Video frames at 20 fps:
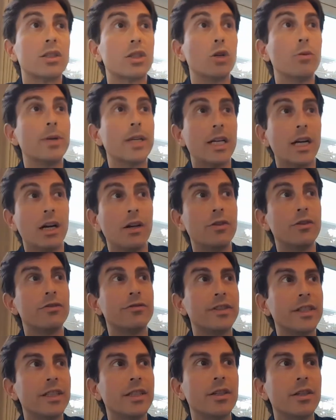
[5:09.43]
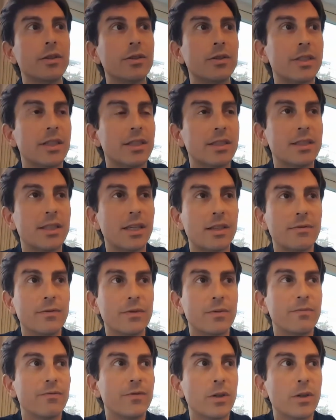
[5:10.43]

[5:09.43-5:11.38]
So many other videos instead of